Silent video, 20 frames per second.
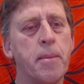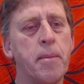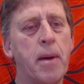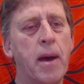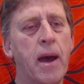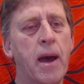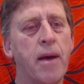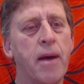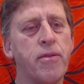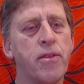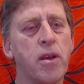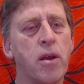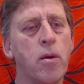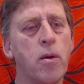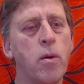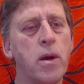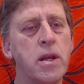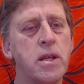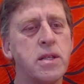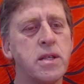after
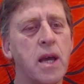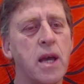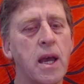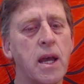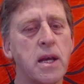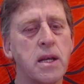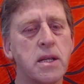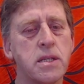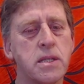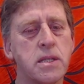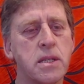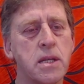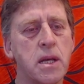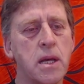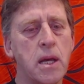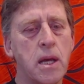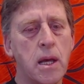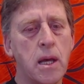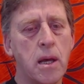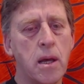queen takes,
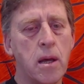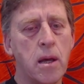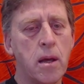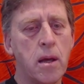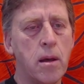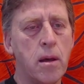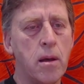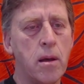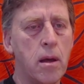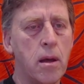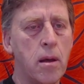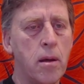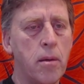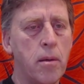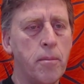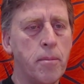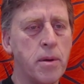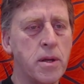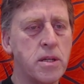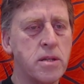
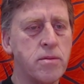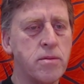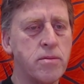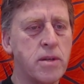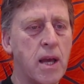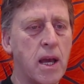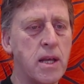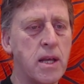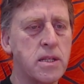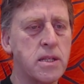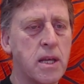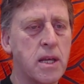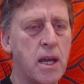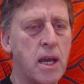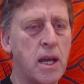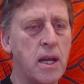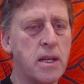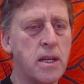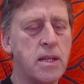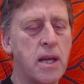bishop takes,
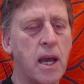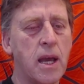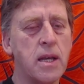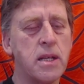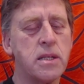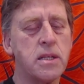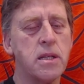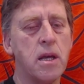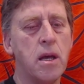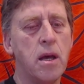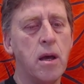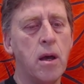king takes,